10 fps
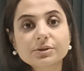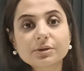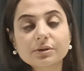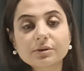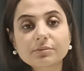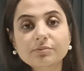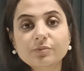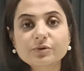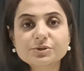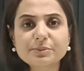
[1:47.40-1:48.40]
uh,
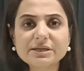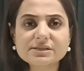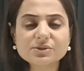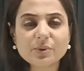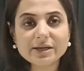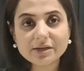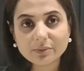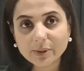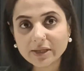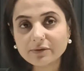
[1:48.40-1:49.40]
which makes it quite
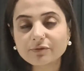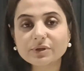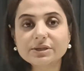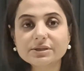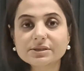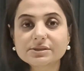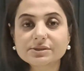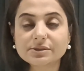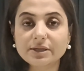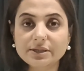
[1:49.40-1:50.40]
convenient for
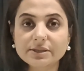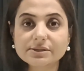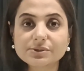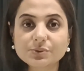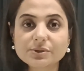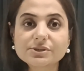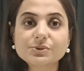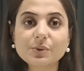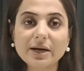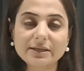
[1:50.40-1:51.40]
Indian students
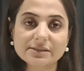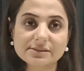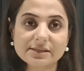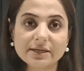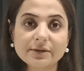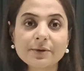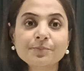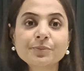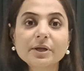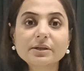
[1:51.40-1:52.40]
to understand.
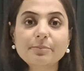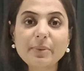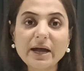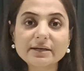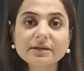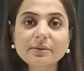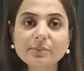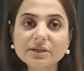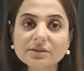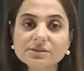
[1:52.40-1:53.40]
The pattern
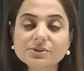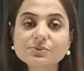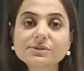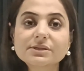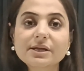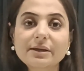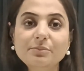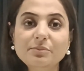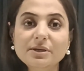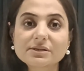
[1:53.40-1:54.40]
and methods used in the
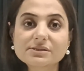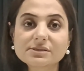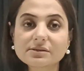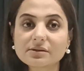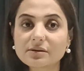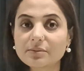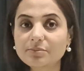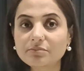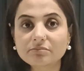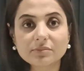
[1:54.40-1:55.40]
MBBS
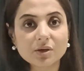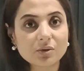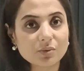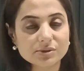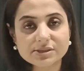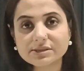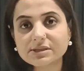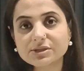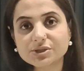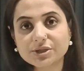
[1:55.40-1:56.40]
uh,
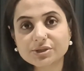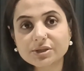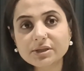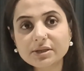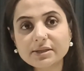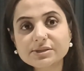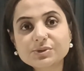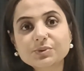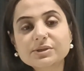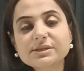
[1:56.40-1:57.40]
courses are changing and
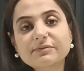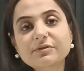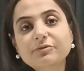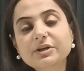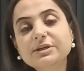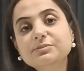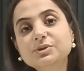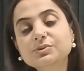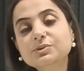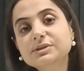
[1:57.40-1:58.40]
students have the freedom
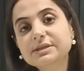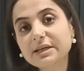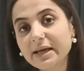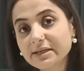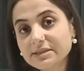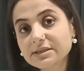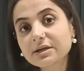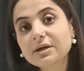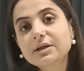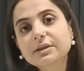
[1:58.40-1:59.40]
to select
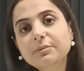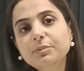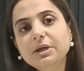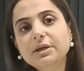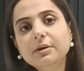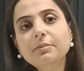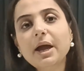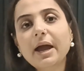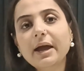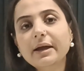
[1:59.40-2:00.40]
the
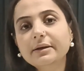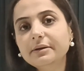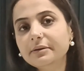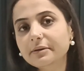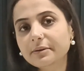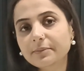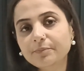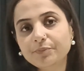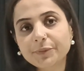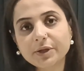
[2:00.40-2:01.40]
medium and
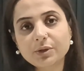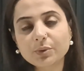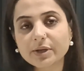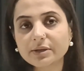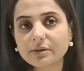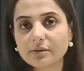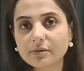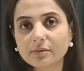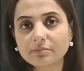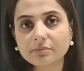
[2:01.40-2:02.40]
um, you can uh,